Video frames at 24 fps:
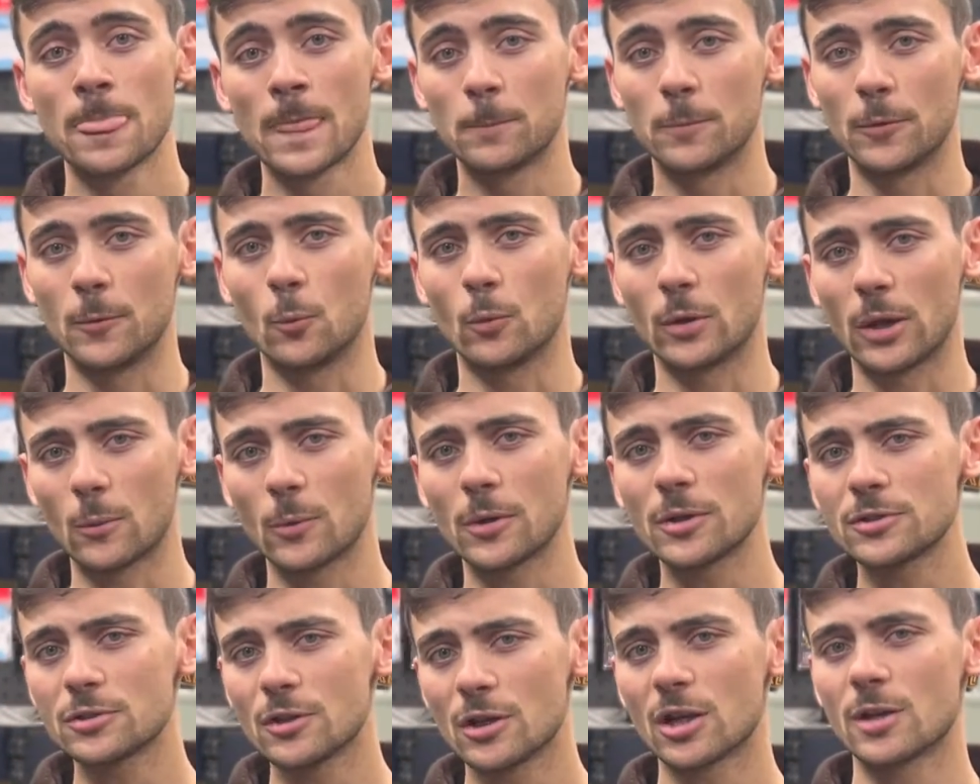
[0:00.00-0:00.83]
But what I
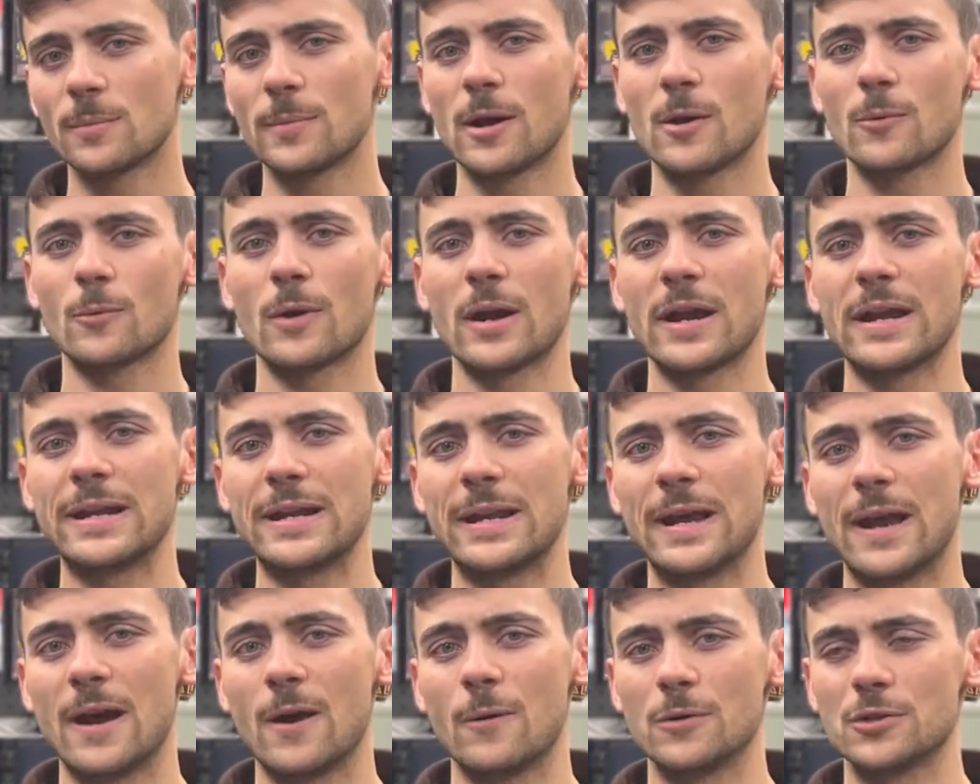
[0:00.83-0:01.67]
want to talk about right
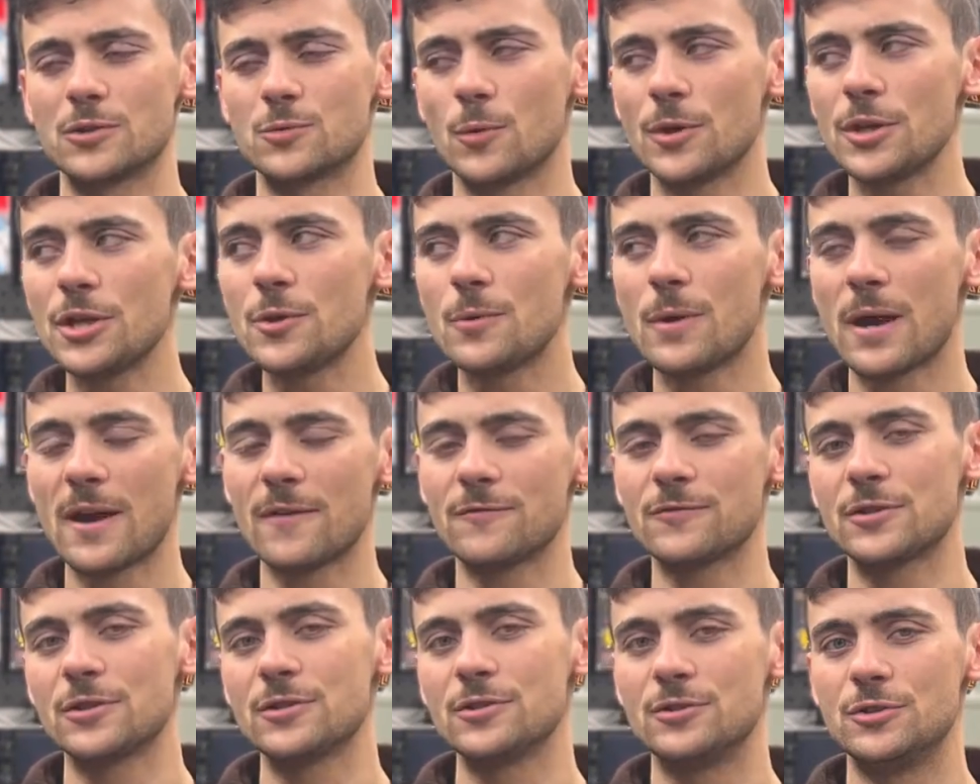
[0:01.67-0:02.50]
now is what you
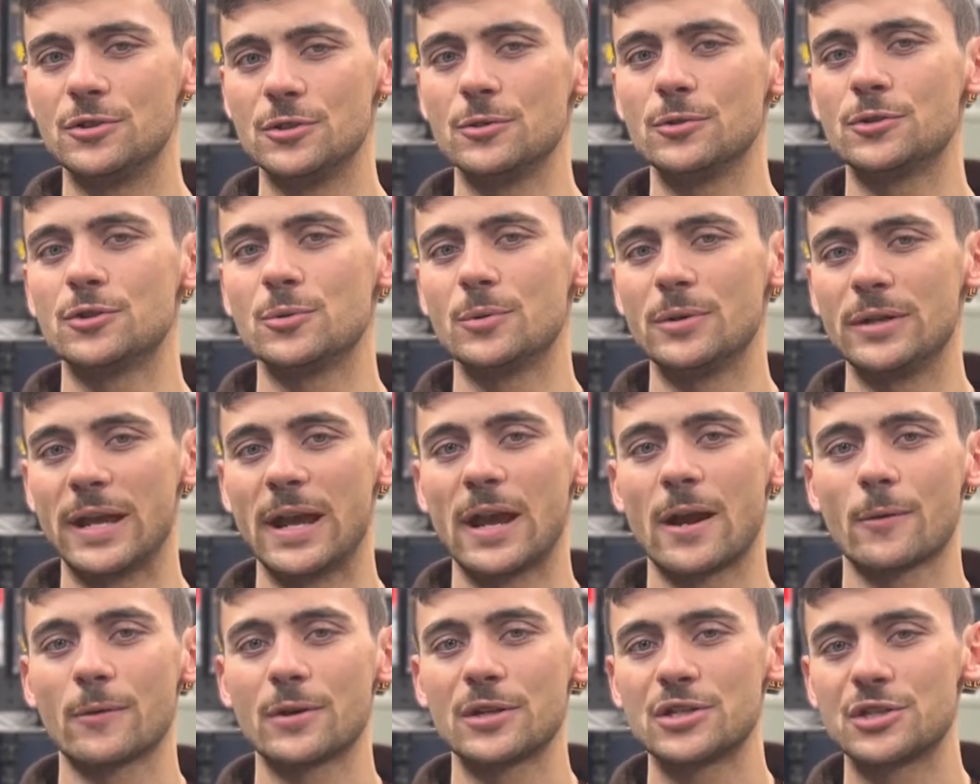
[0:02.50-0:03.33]
have to do to an
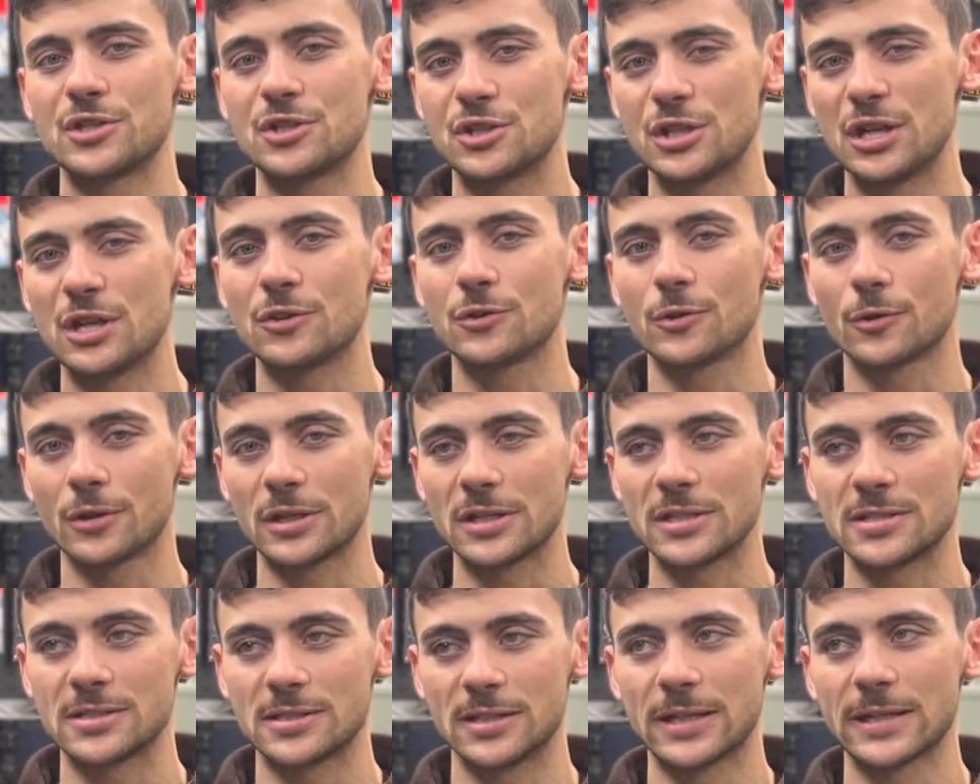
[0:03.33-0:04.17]
ARES
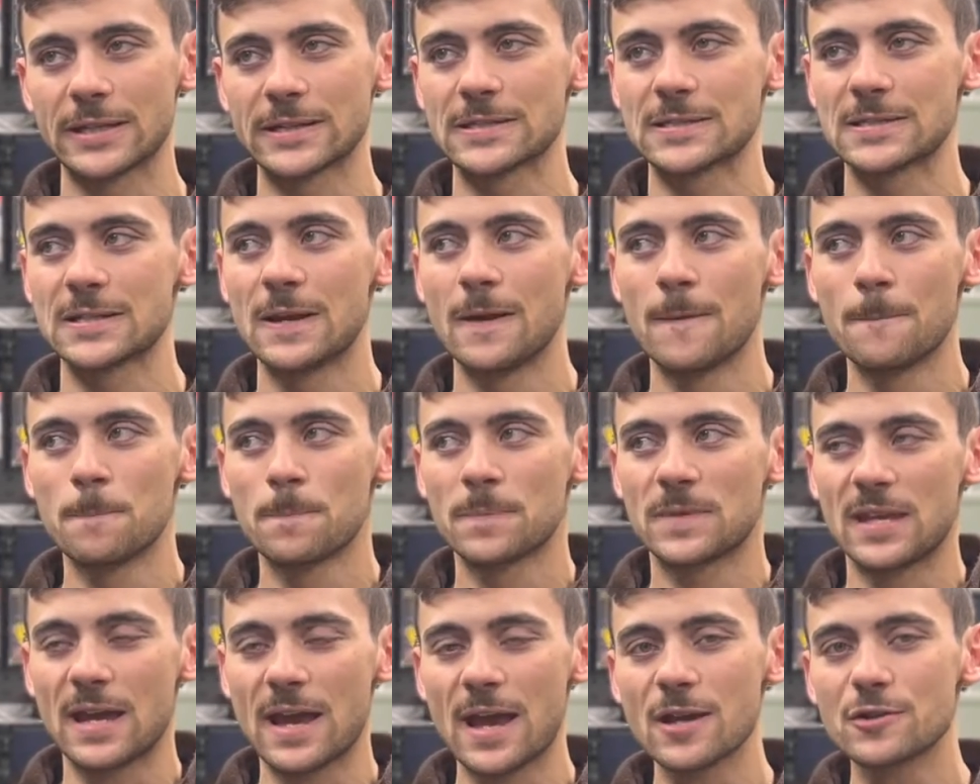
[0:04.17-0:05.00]
G36
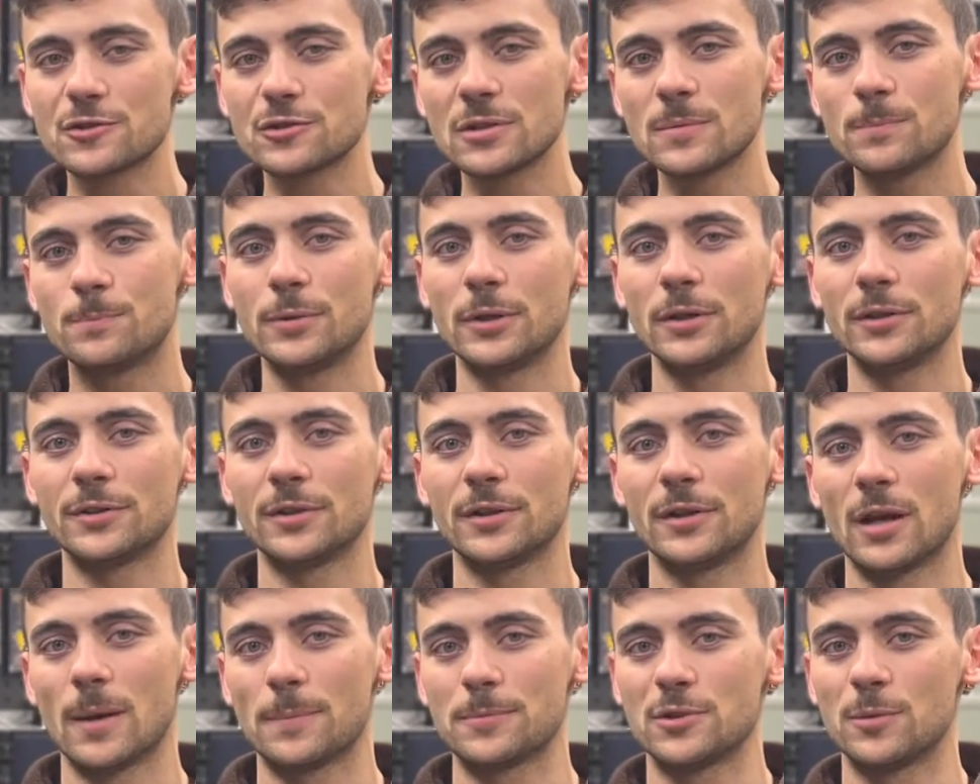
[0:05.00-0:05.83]
to actually build
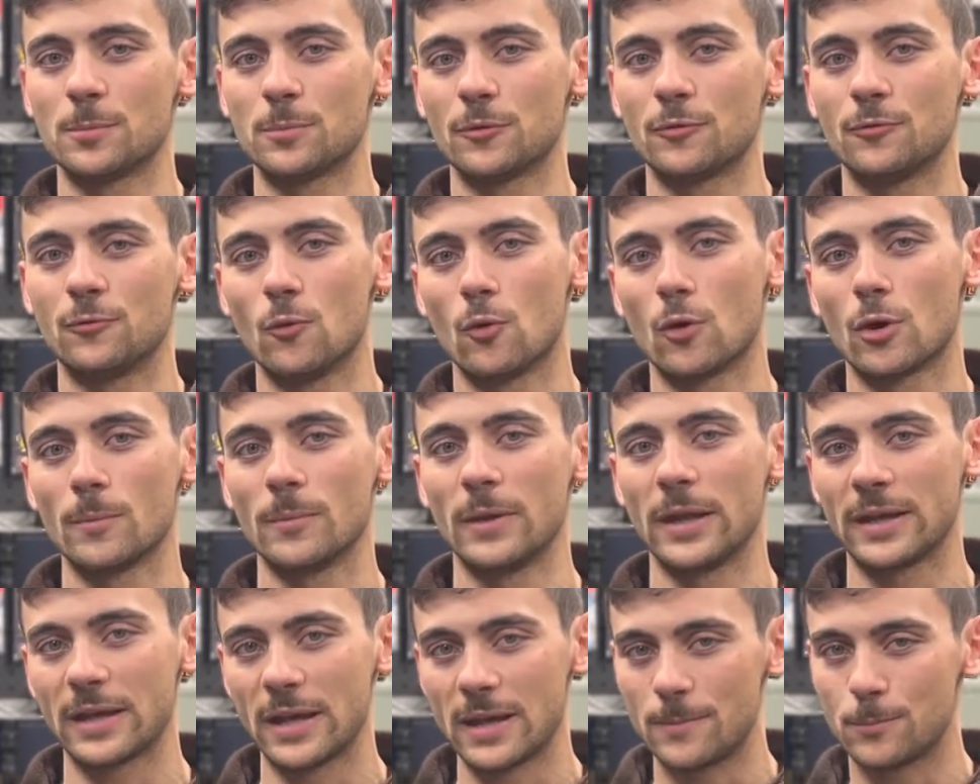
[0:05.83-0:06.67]
it up to perform
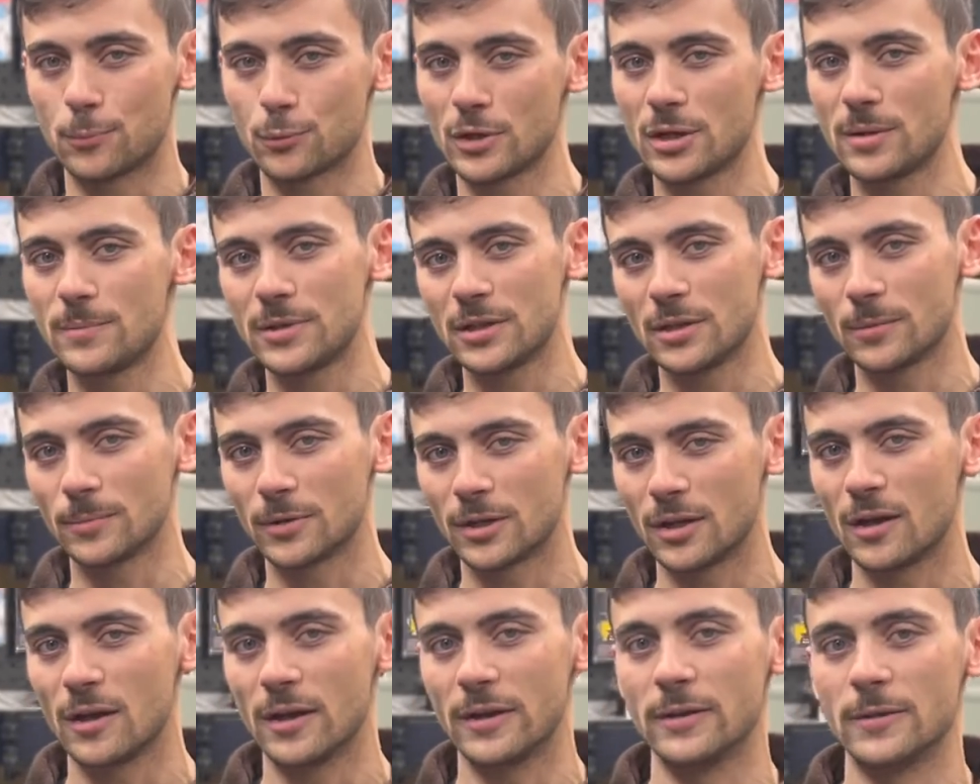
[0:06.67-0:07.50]
like a premium
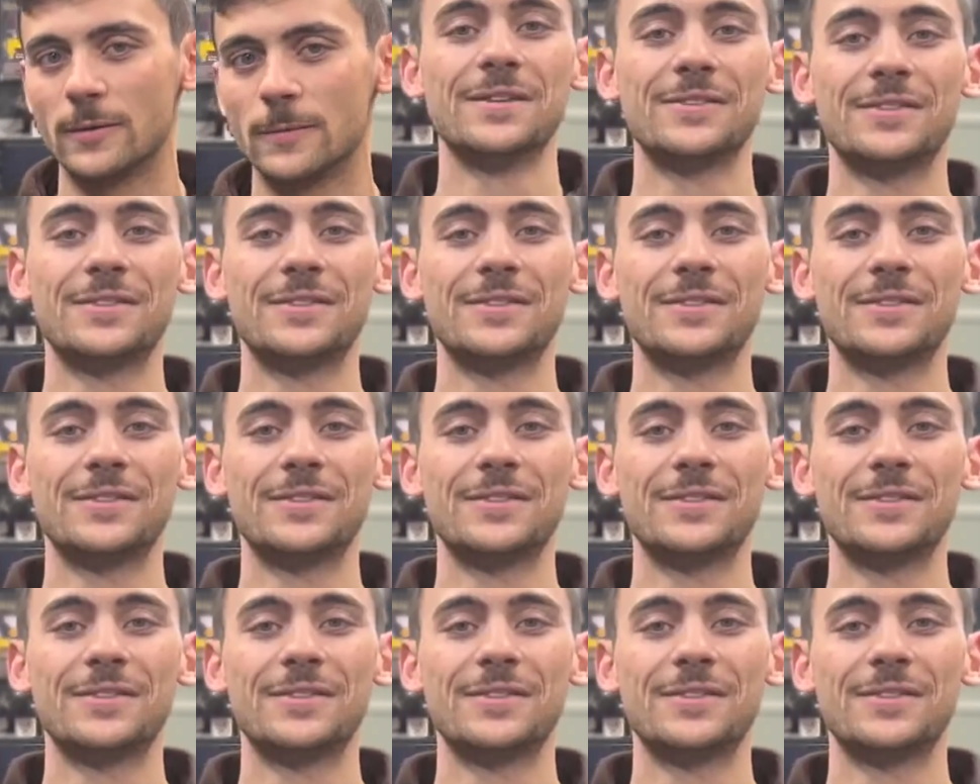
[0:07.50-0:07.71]
gun.